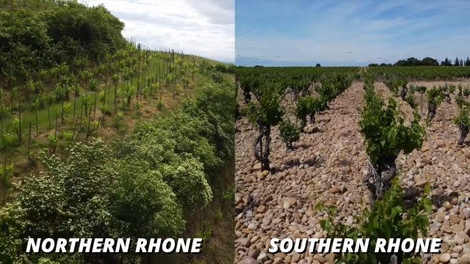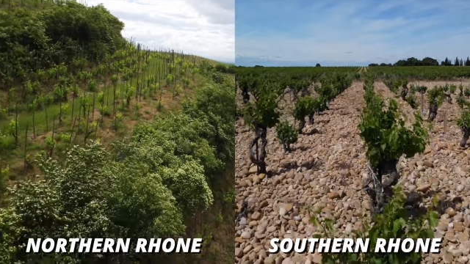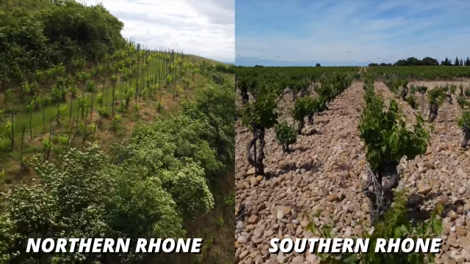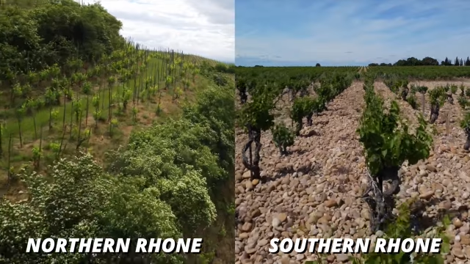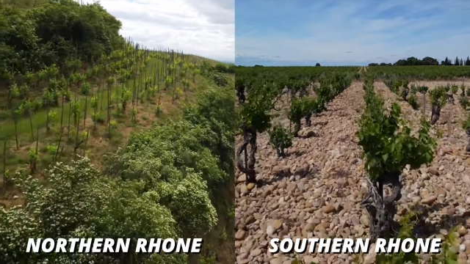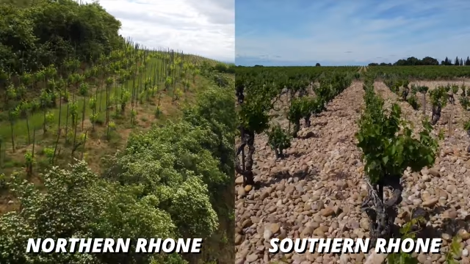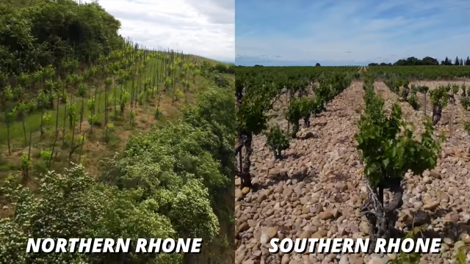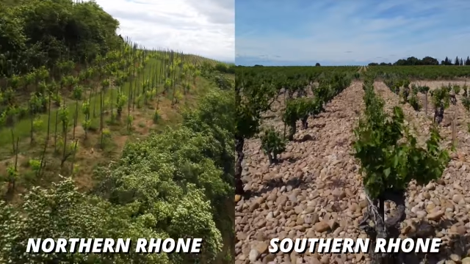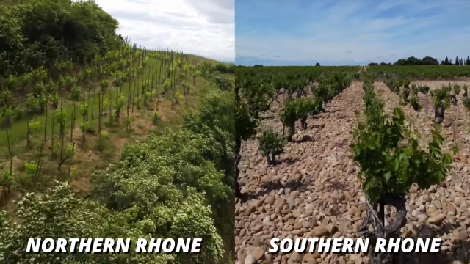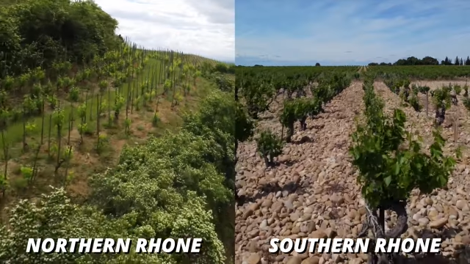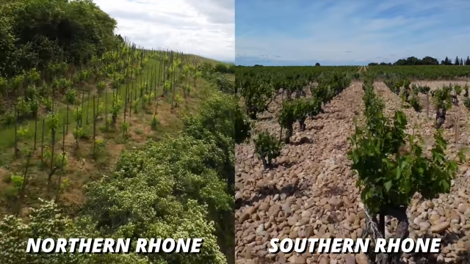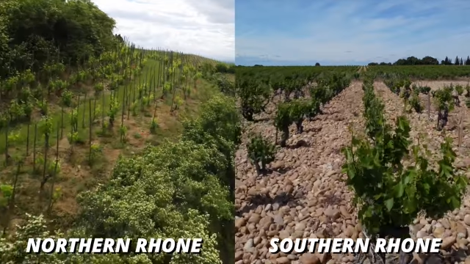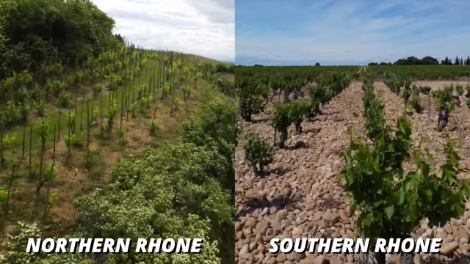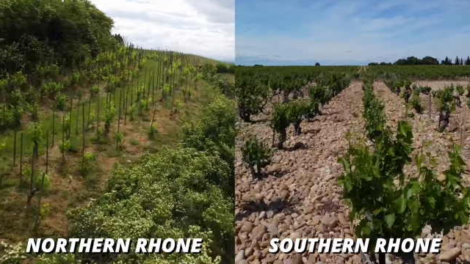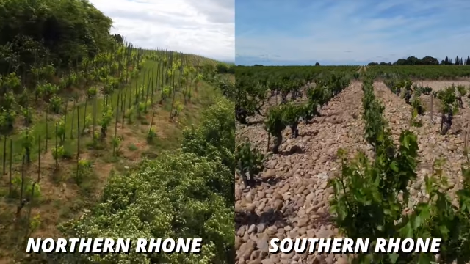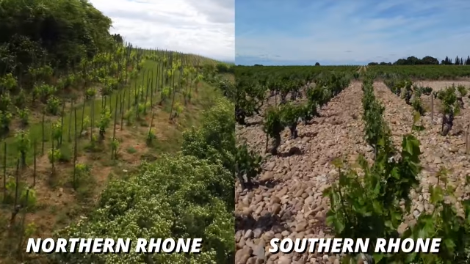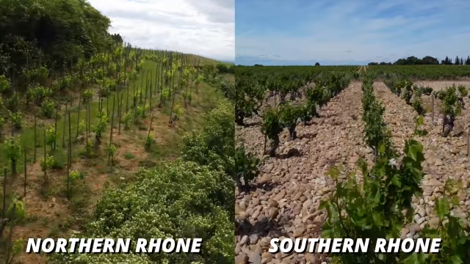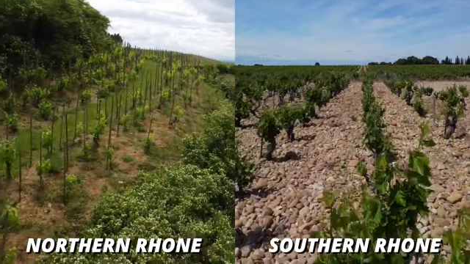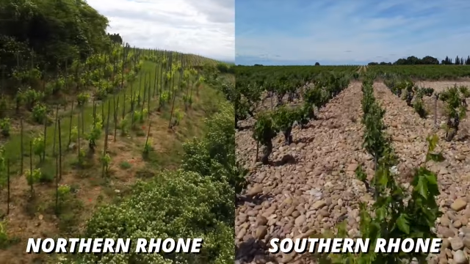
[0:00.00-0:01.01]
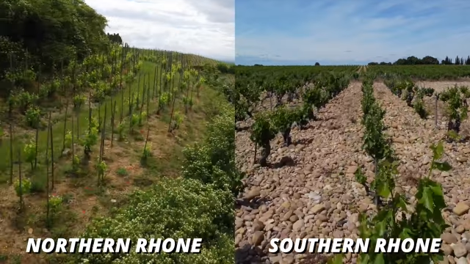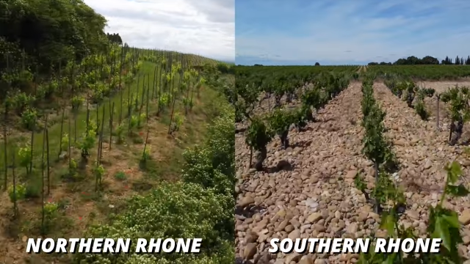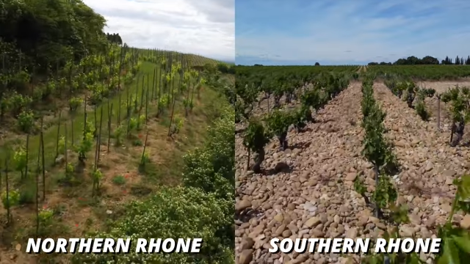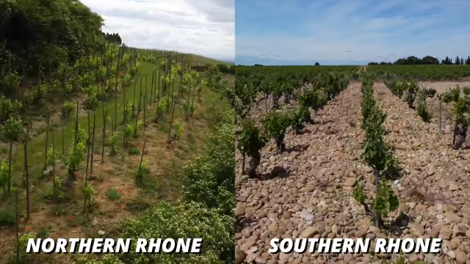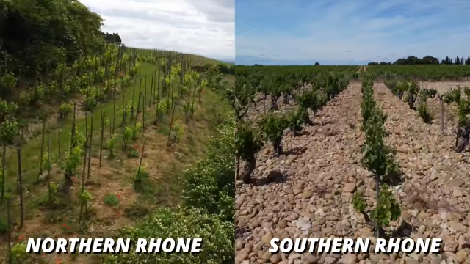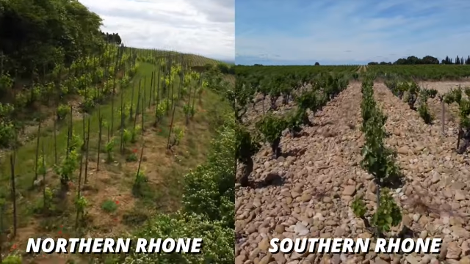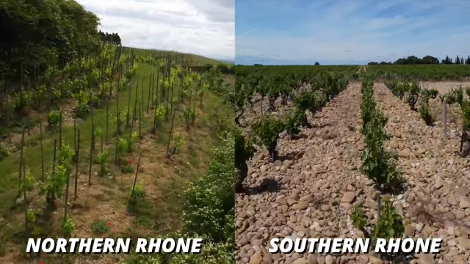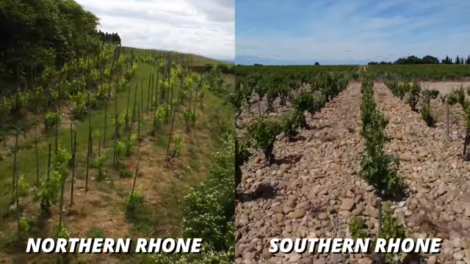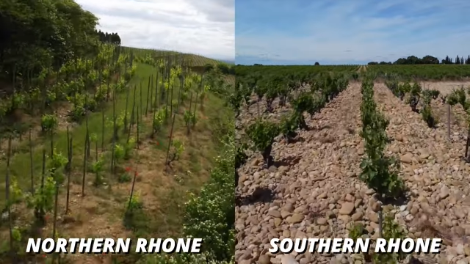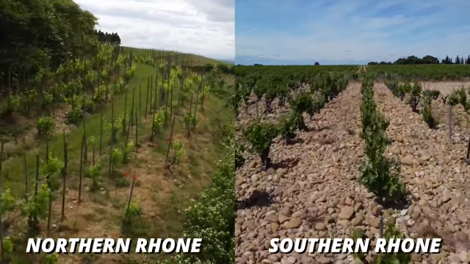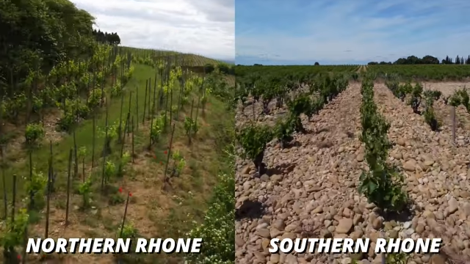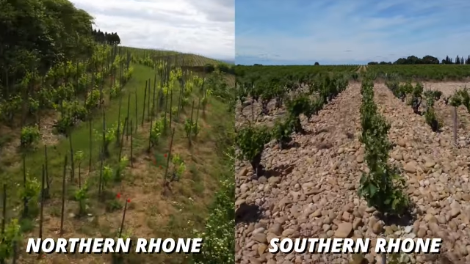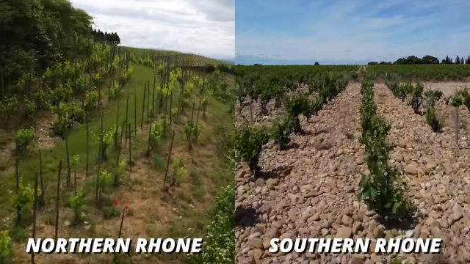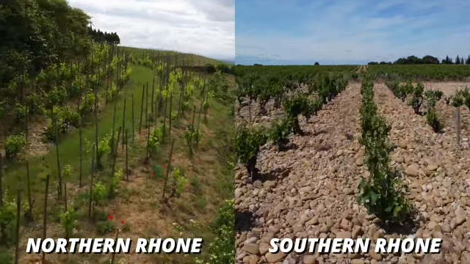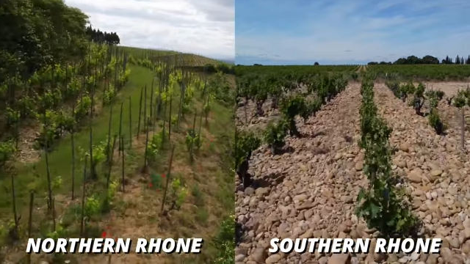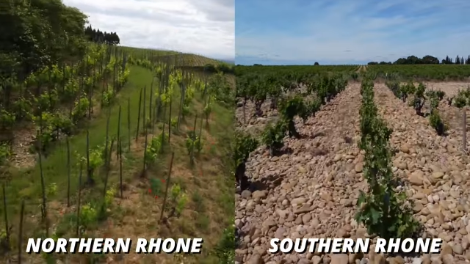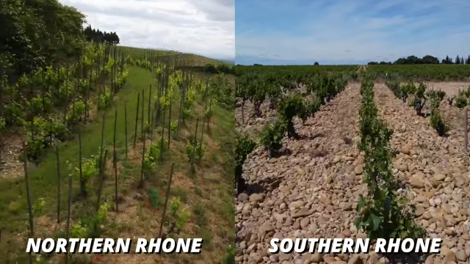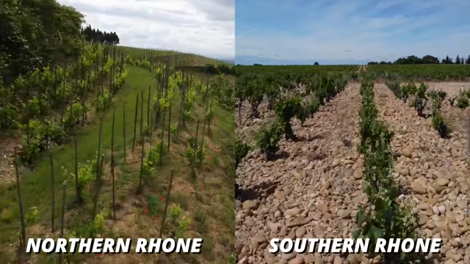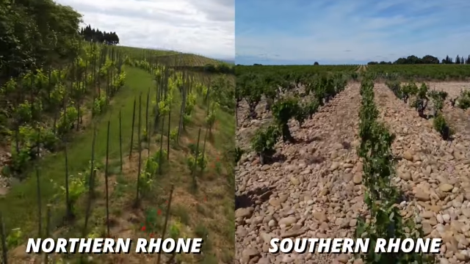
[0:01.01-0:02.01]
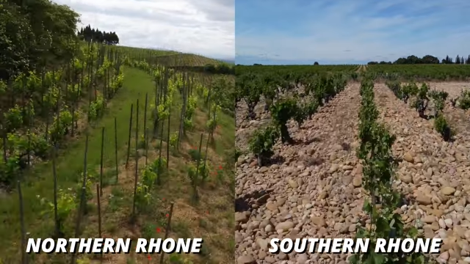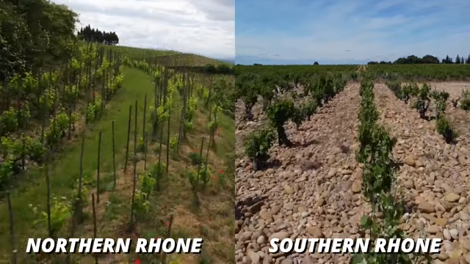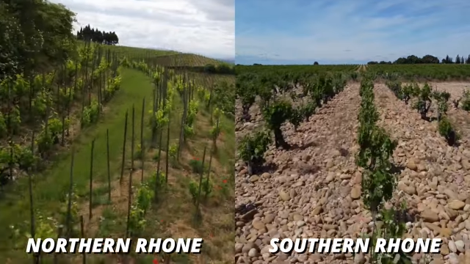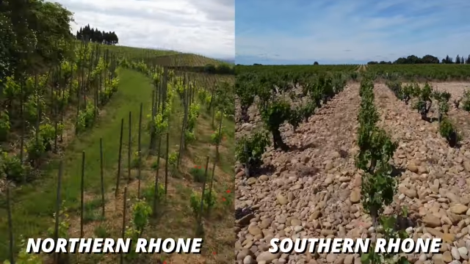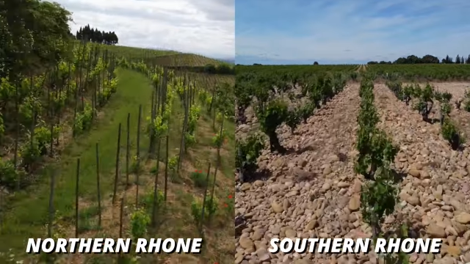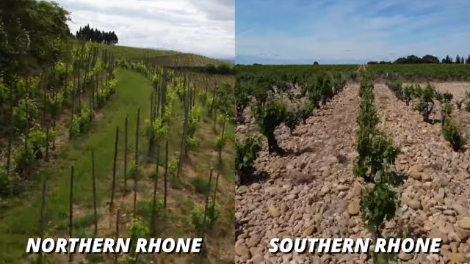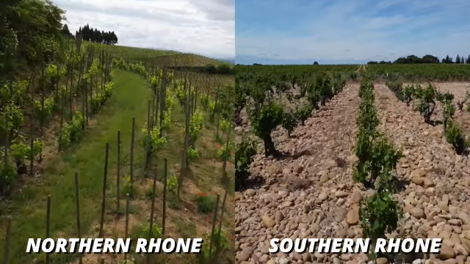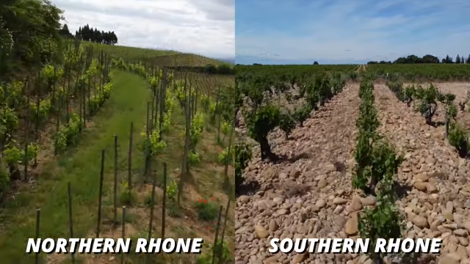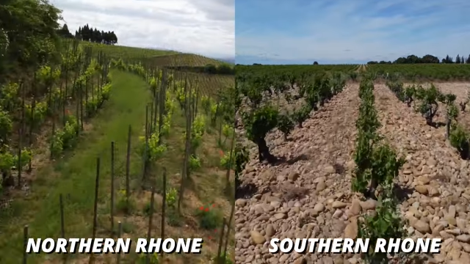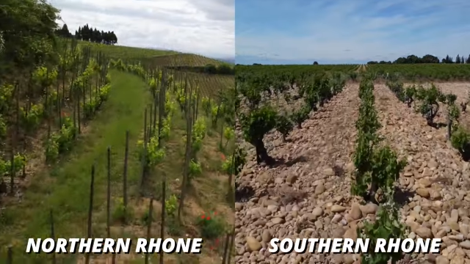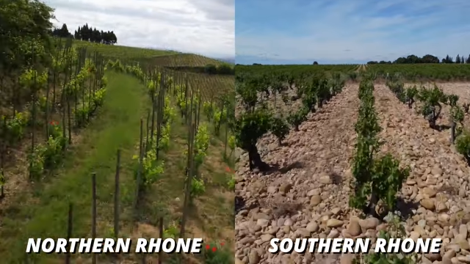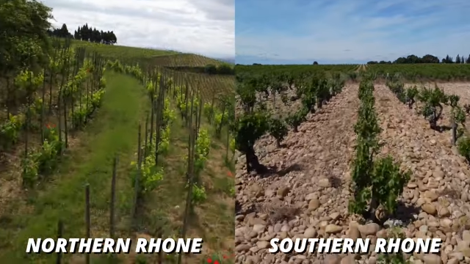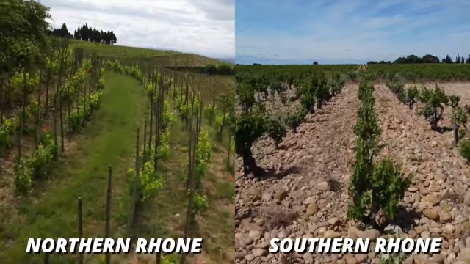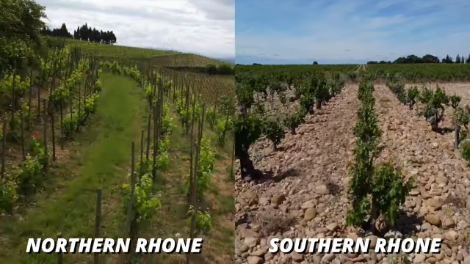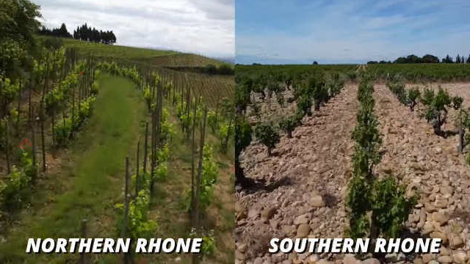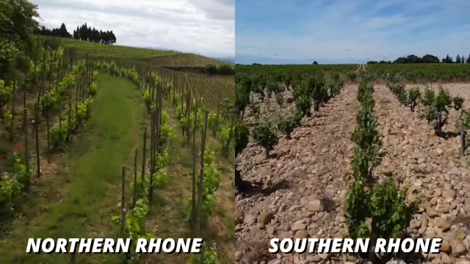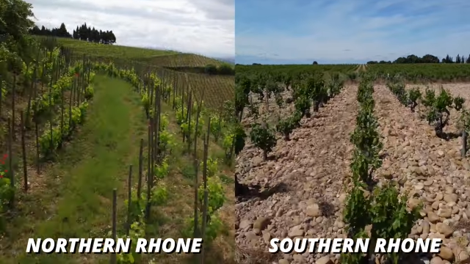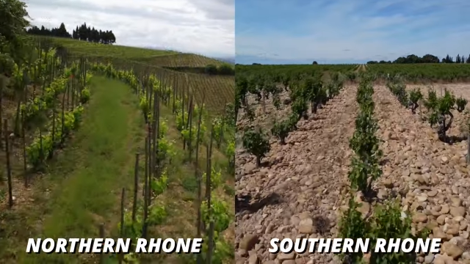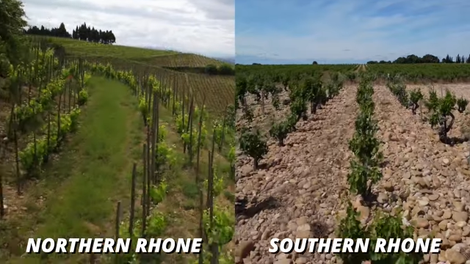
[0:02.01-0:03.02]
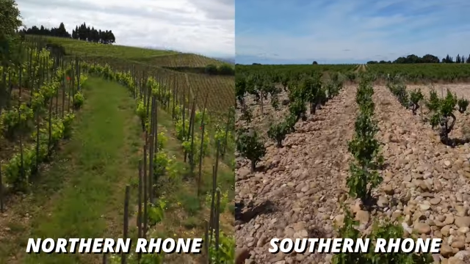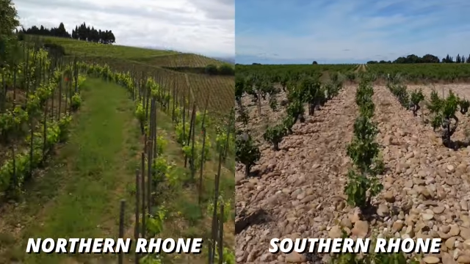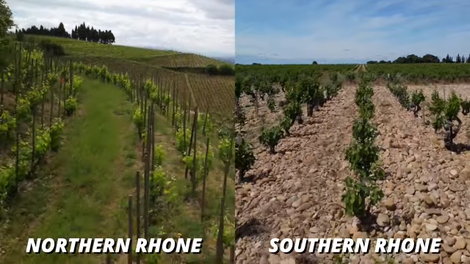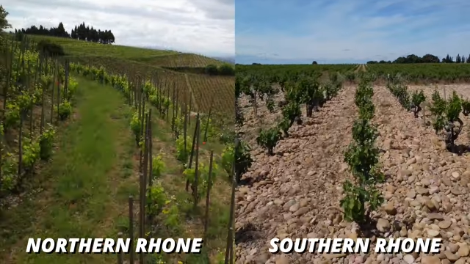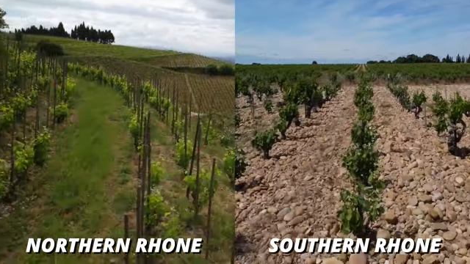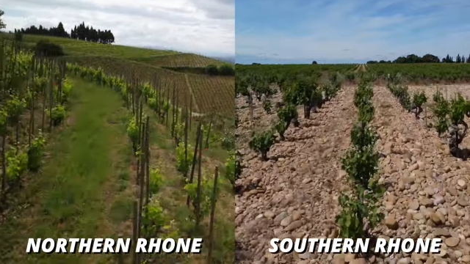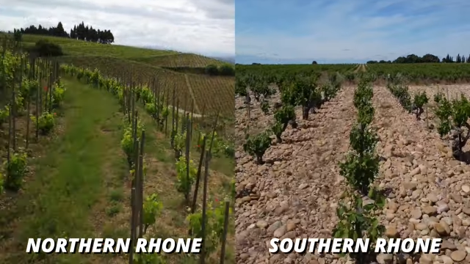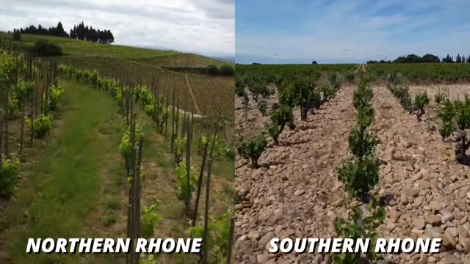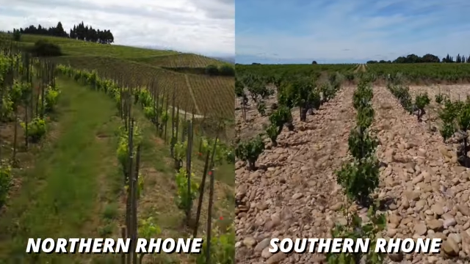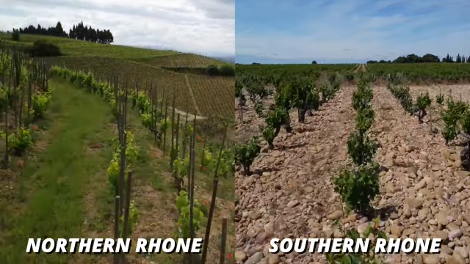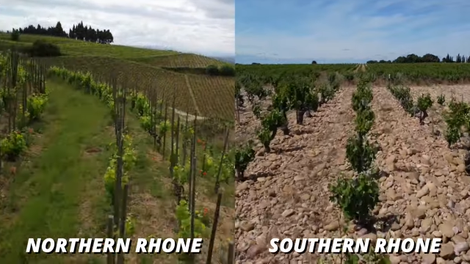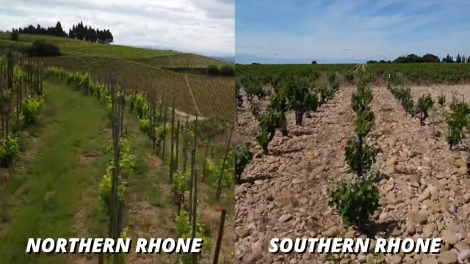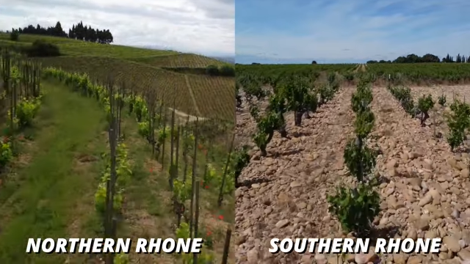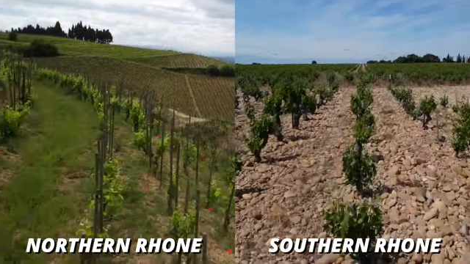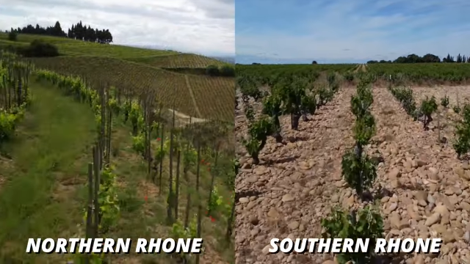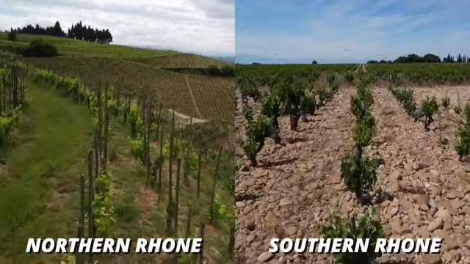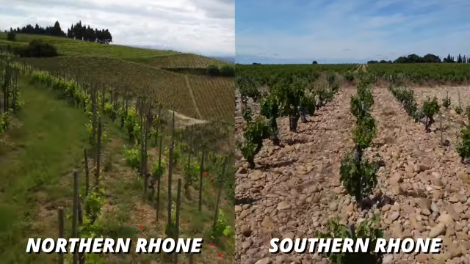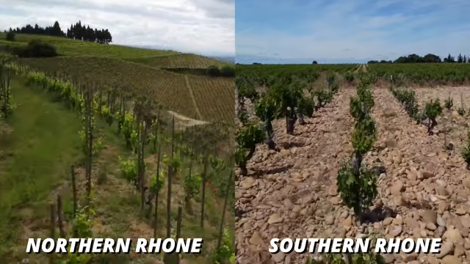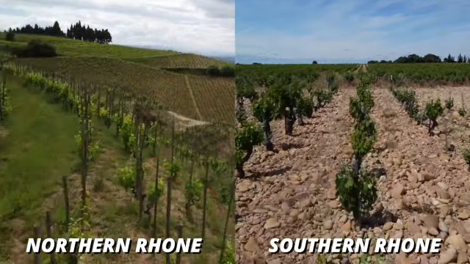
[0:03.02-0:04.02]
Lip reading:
No face is visible, so there are no lips to read.